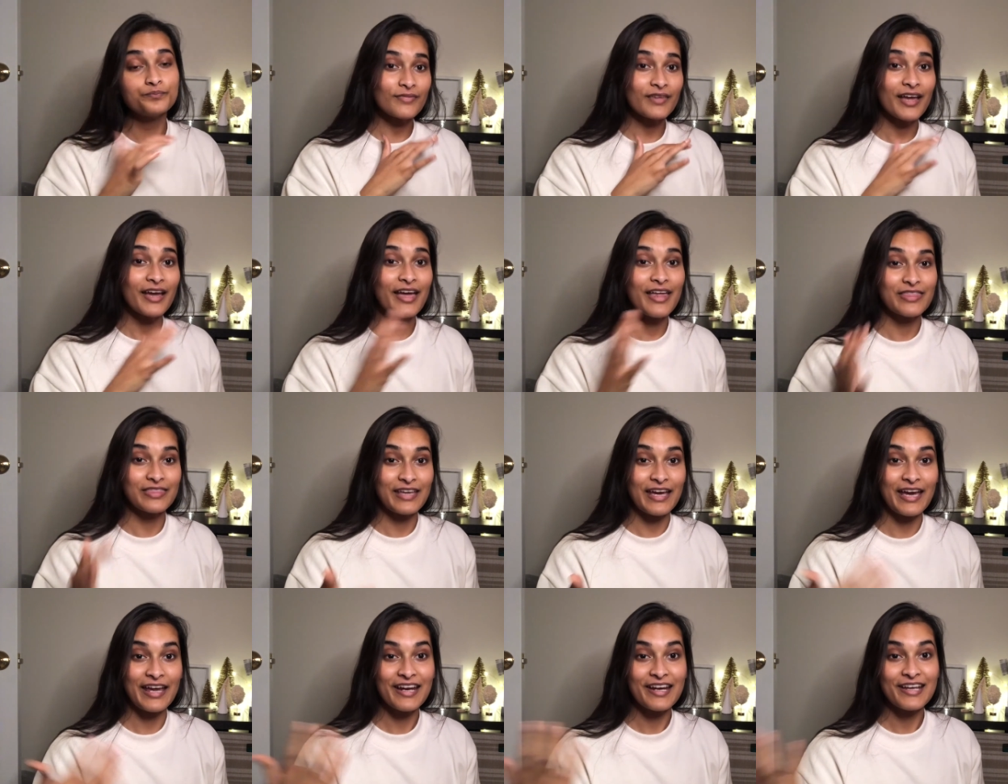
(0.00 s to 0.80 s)
and
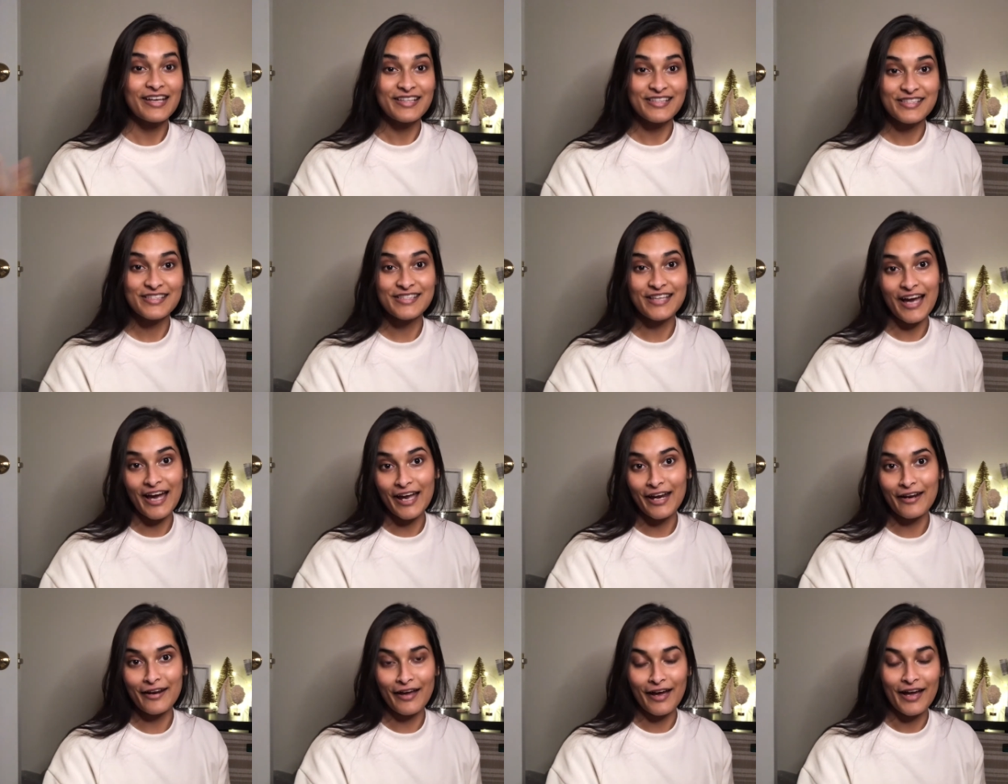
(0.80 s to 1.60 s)
then
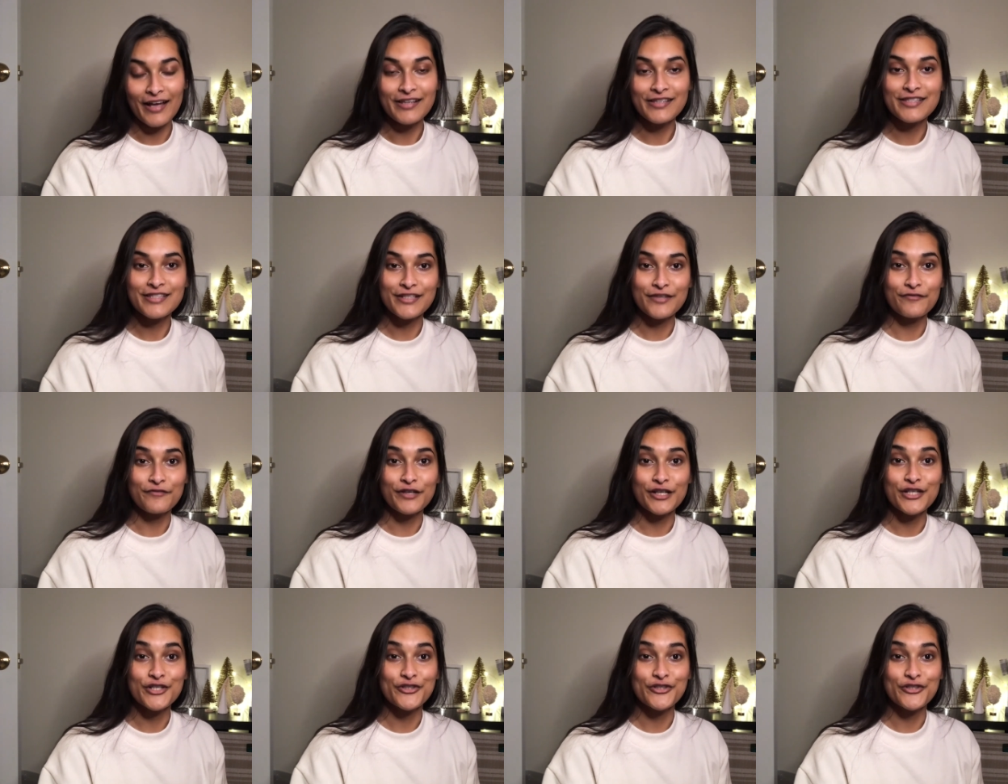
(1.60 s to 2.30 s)
inside it has different